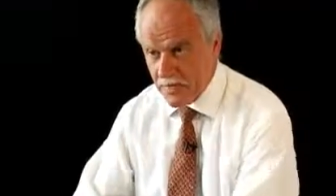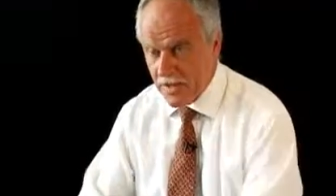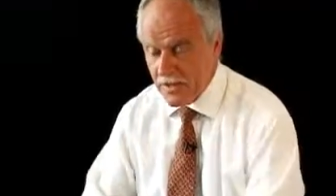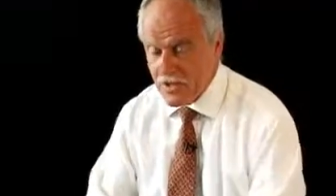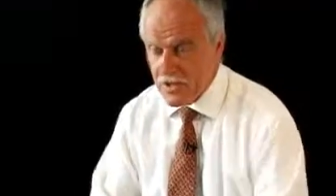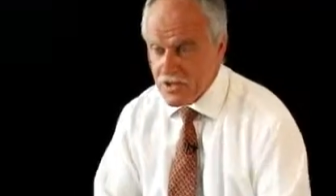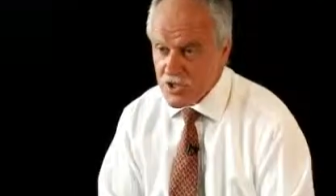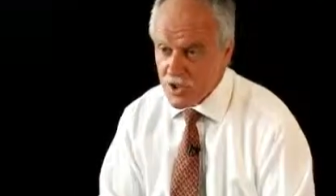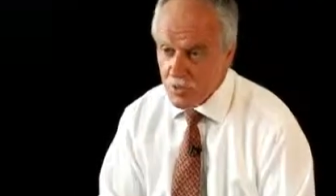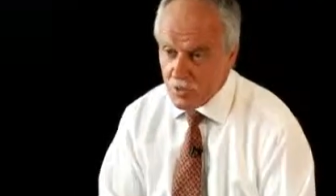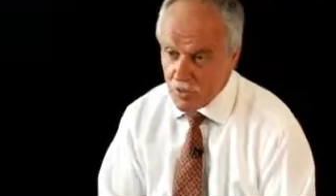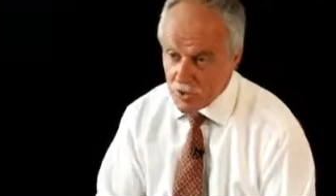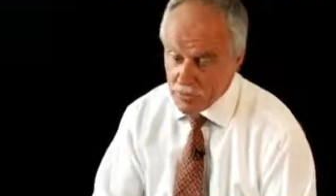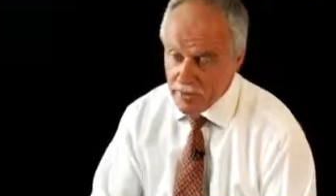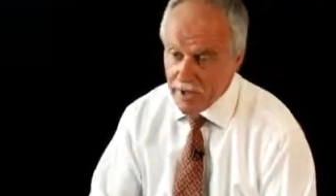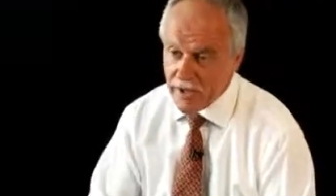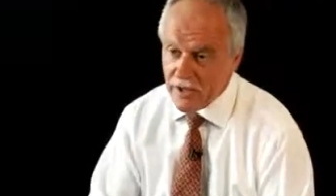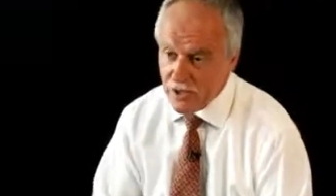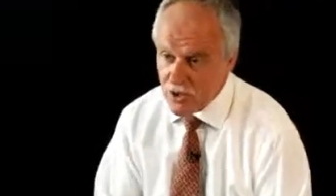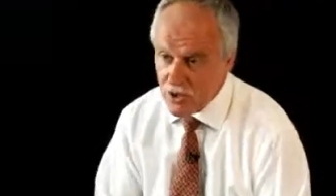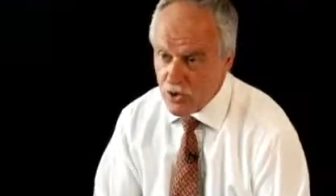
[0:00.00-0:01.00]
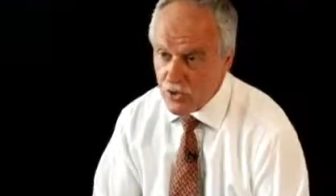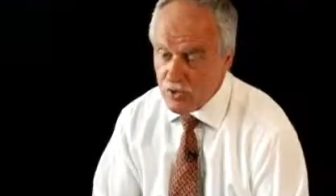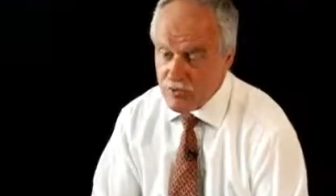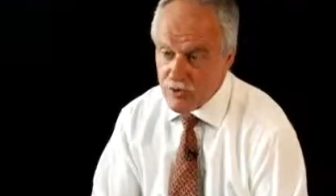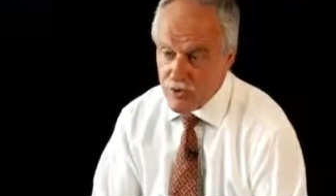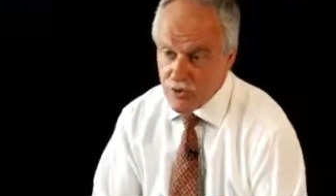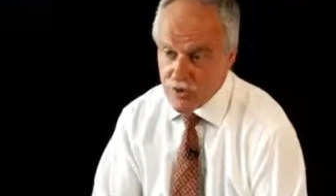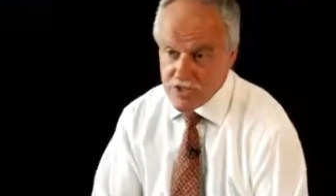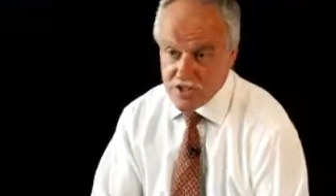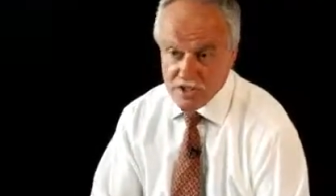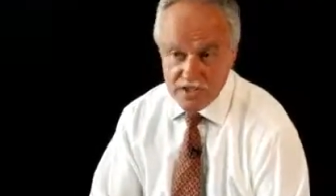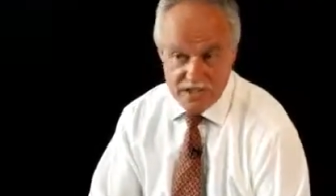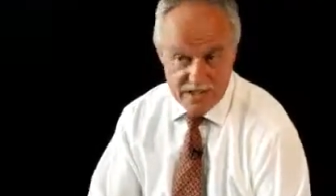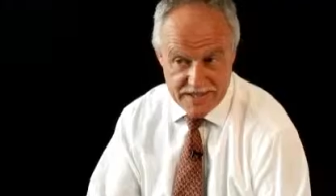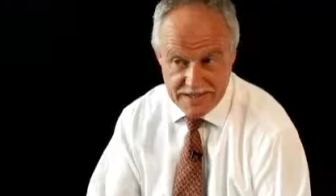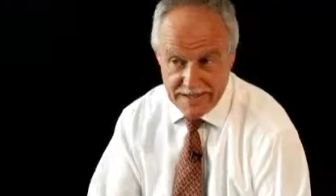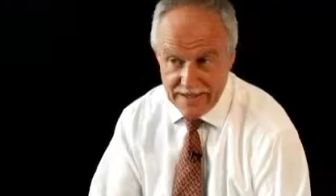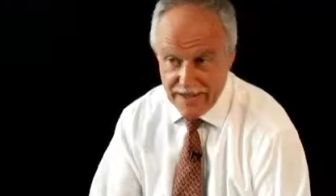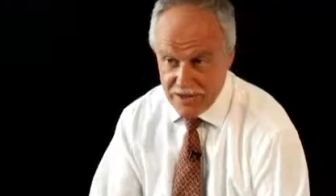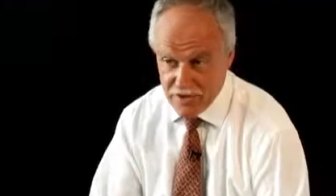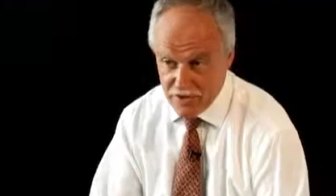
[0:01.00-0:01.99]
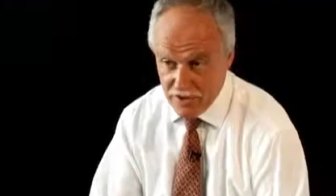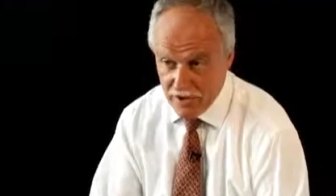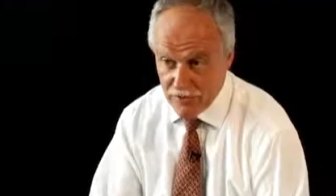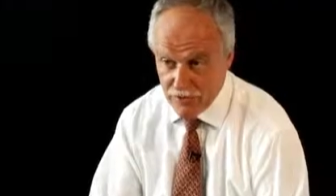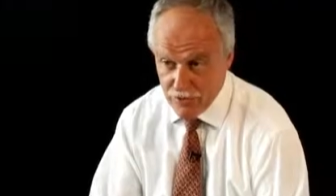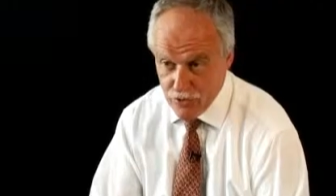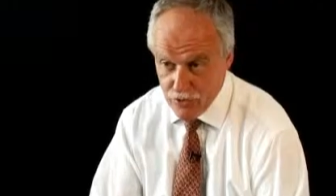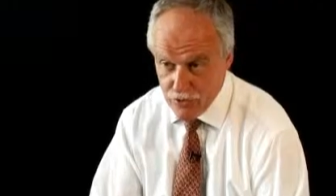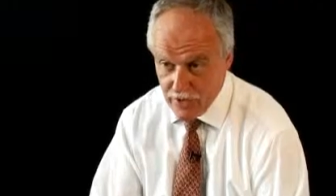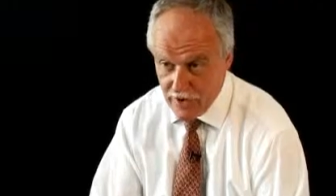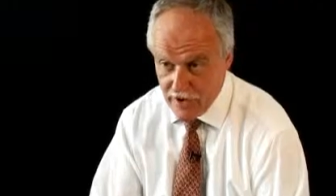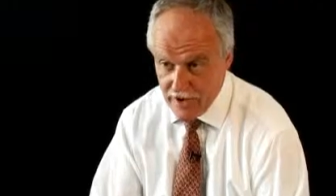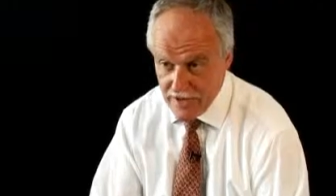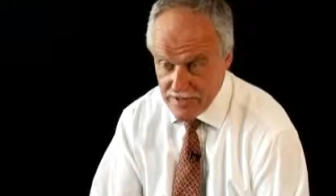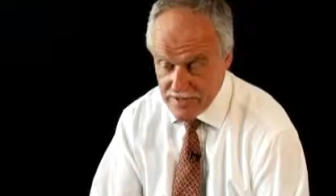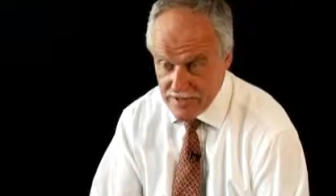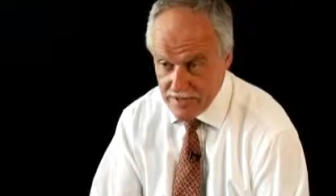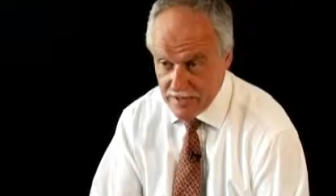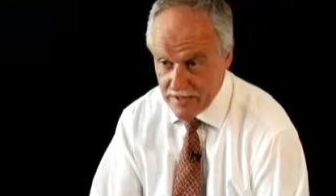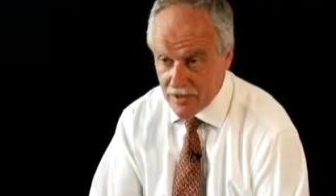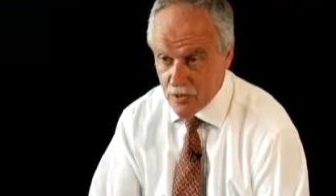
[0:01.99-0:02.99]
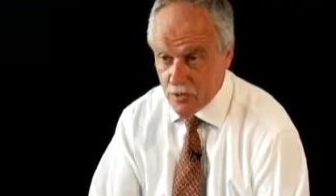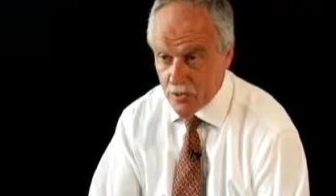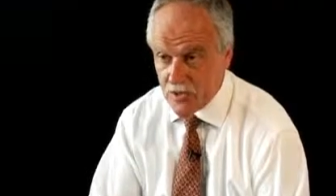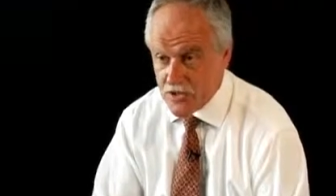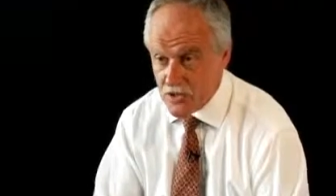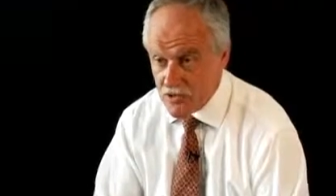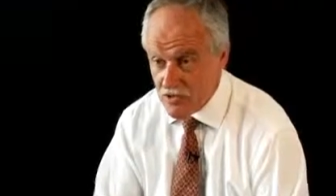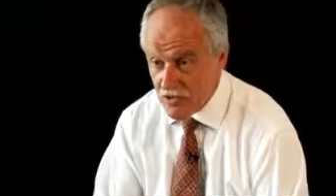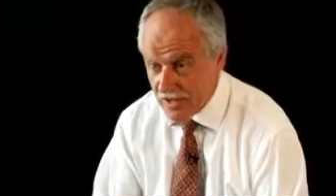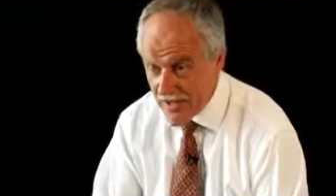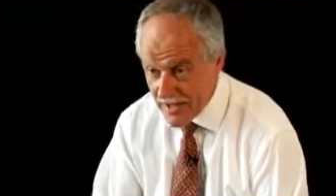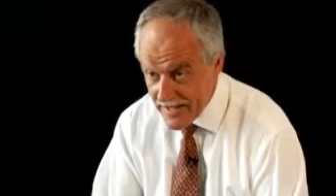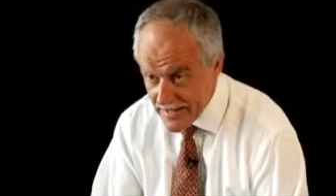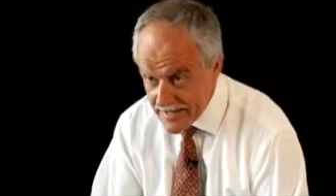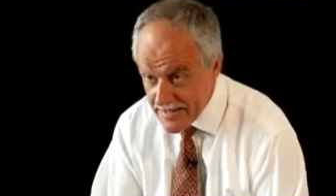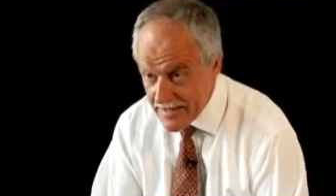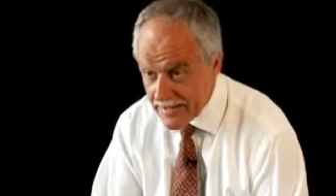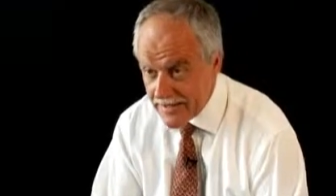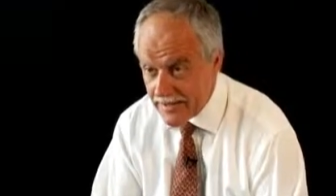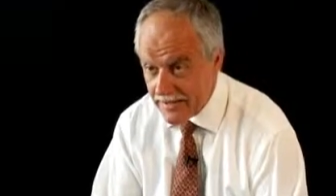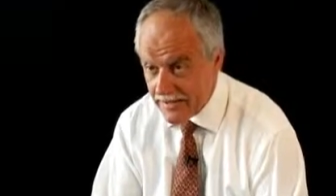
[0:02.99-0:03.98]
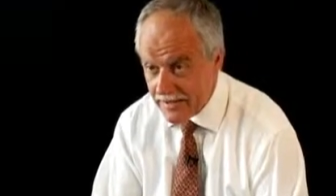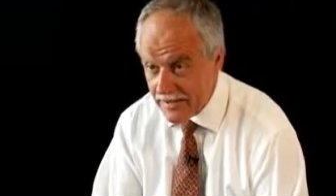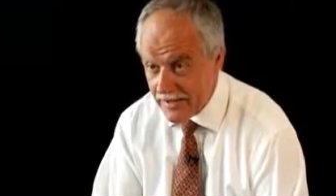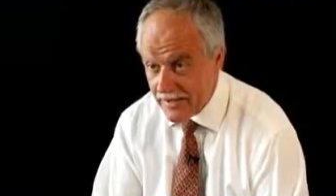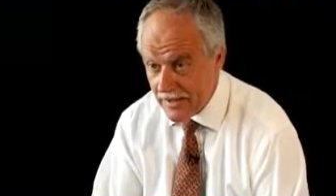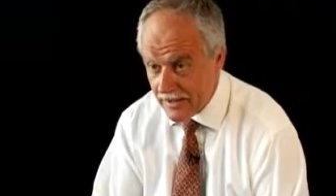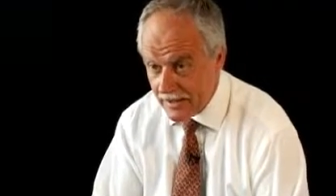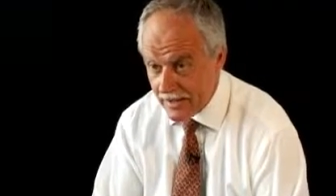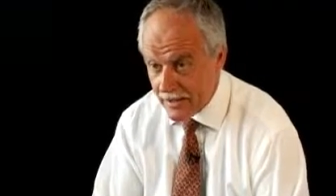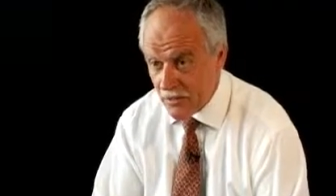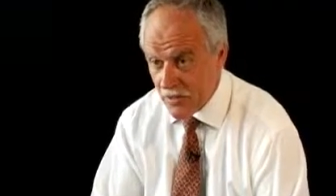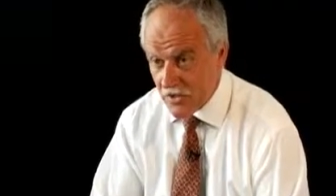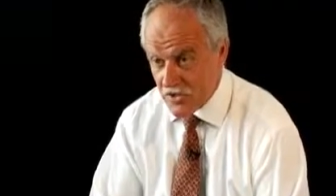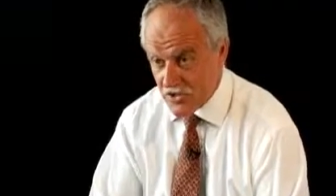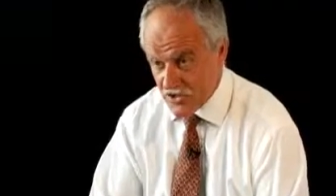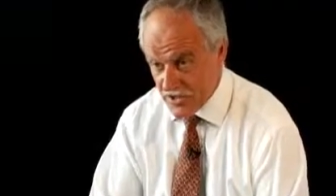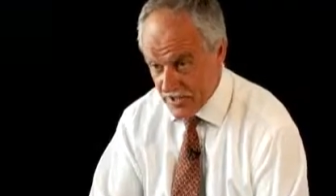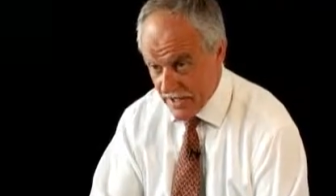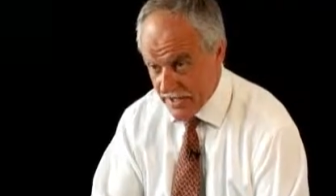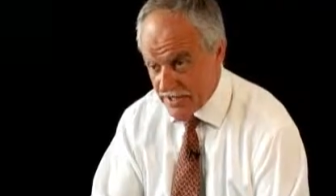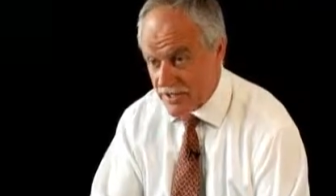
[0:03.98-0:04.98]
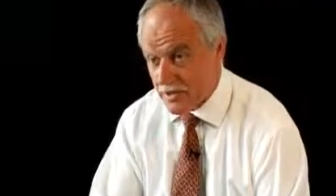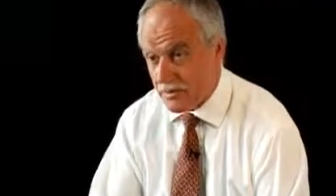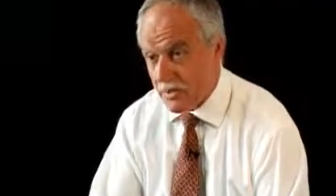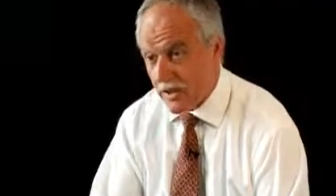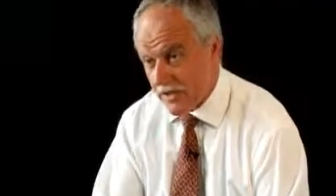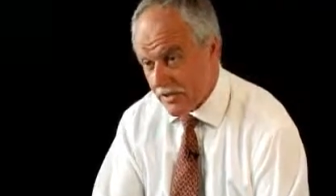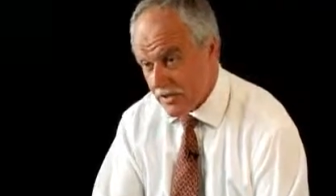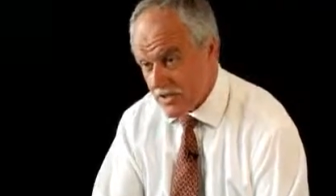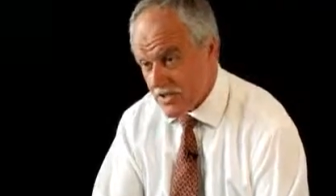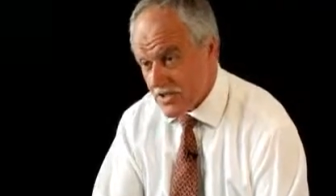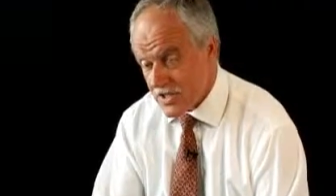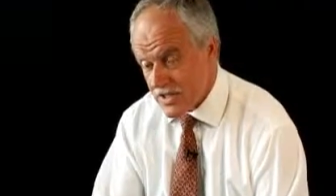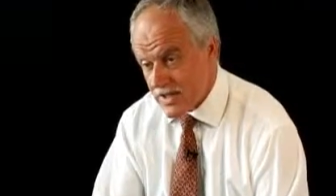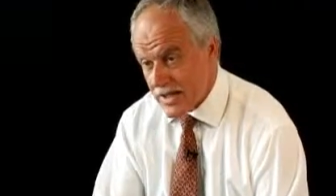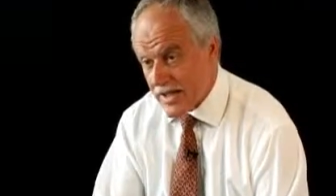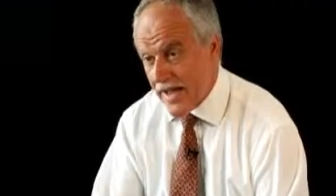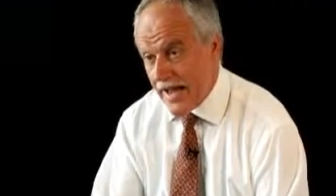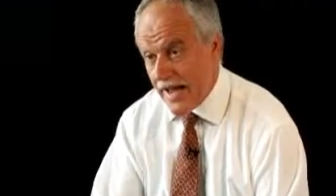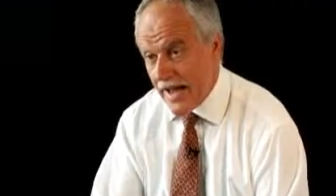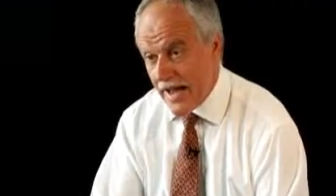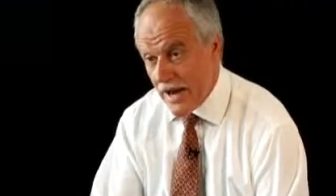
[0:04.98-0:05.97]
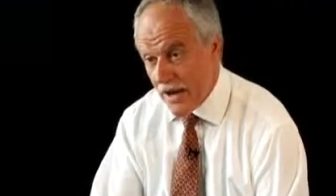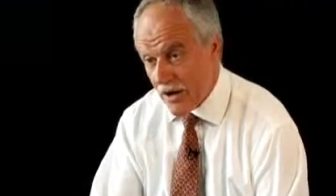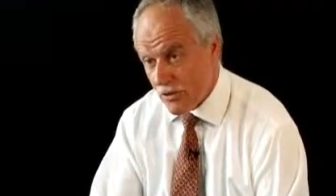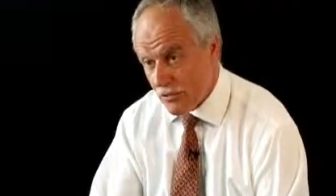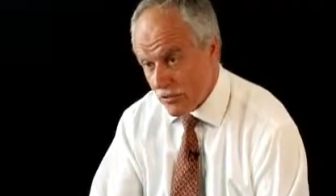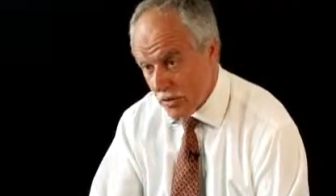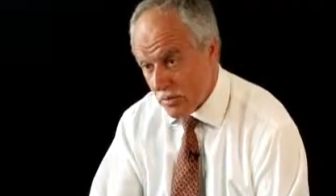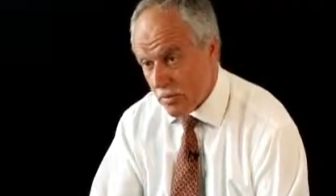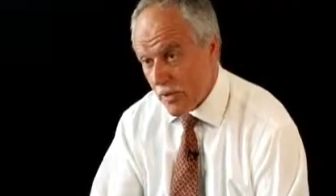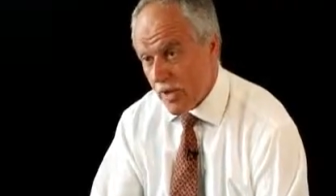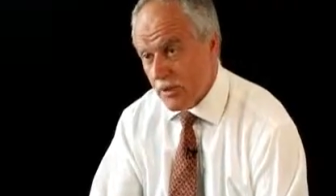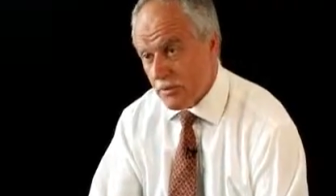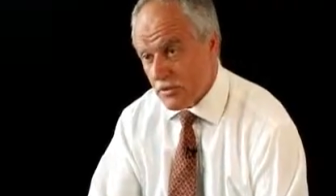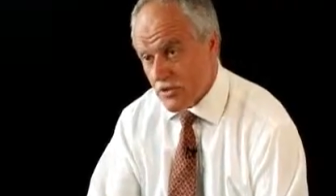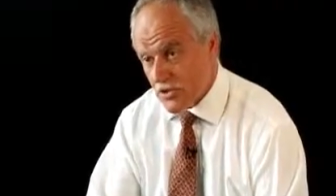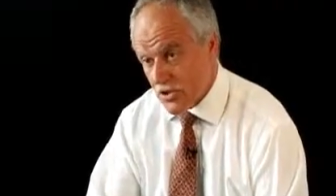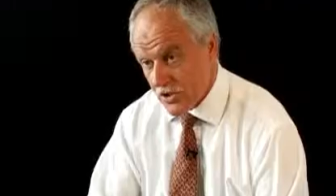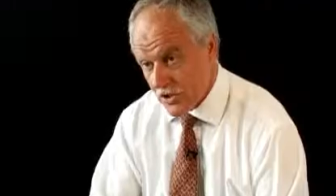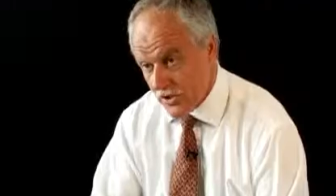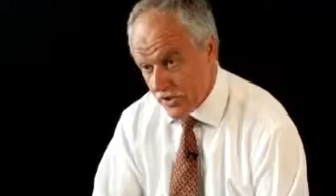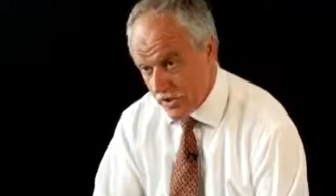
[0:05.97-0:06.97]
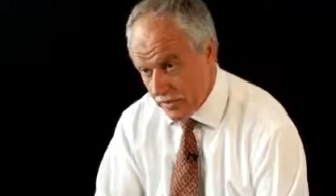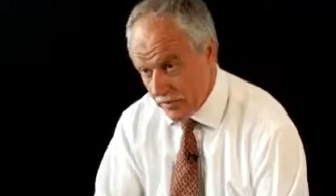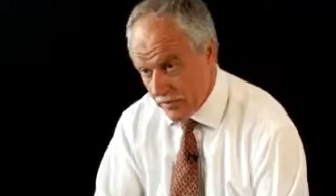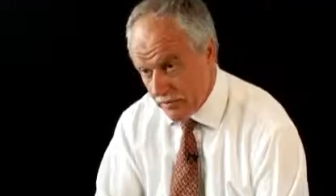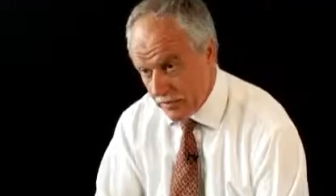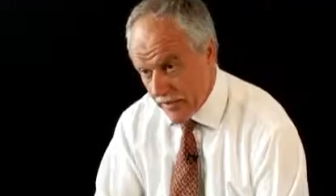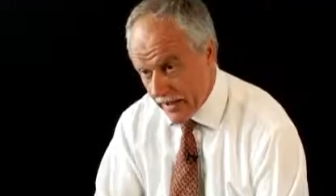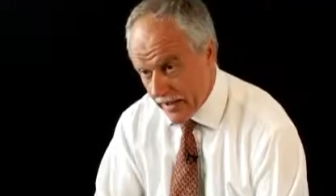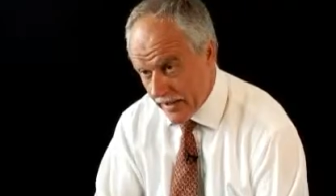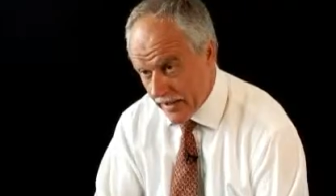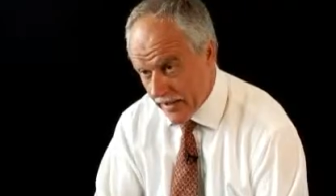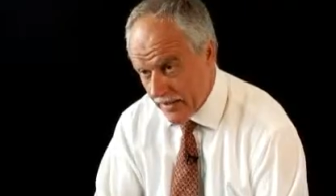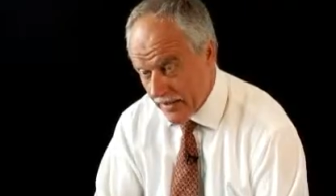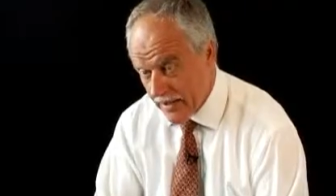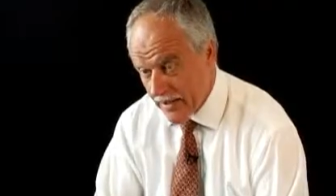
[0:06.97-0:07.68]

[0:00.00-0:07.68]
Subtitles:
So what the bank will look for is a decent cash flow forecast, which is realistic, which sensibly can see how repayments are going to come back,